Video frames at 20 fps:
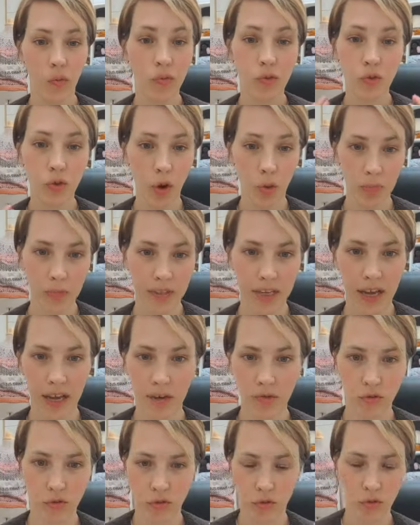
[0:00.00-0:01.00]
Top
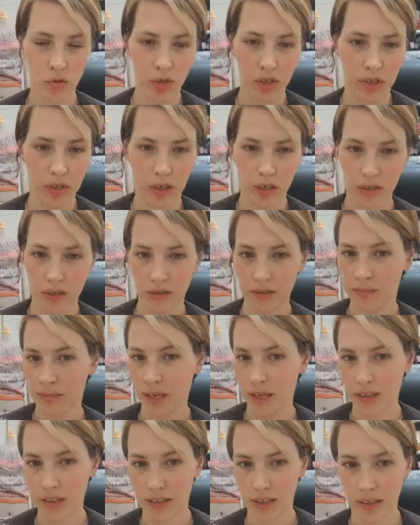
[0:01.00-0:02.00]
down, so you can
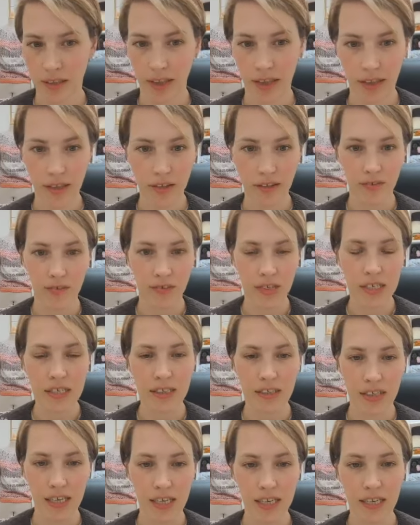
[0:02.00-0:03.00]
customize the length of the
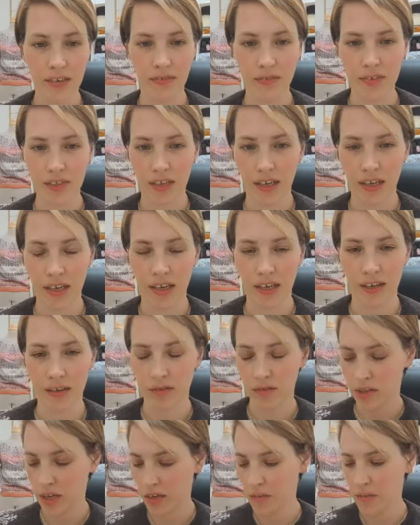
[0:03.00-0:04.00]
sleeves
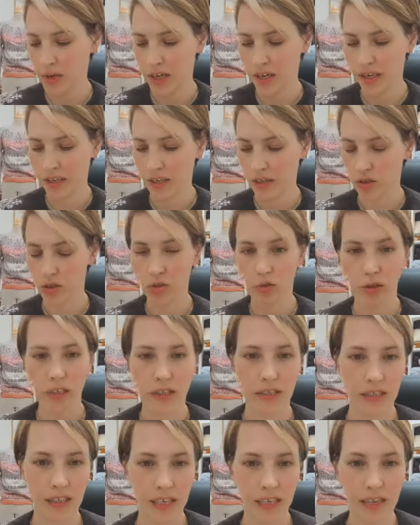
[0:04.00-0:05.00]
and make it a short
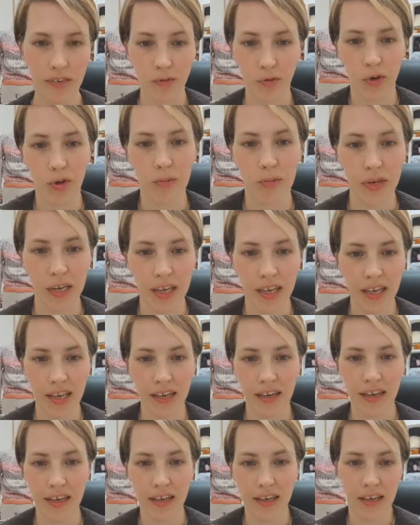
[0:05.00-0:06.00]
sleeve or make it
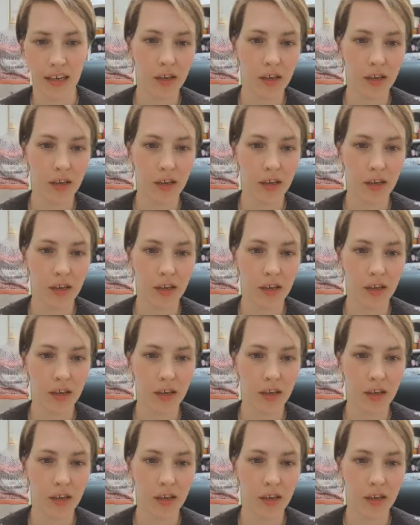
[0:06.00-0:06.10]
a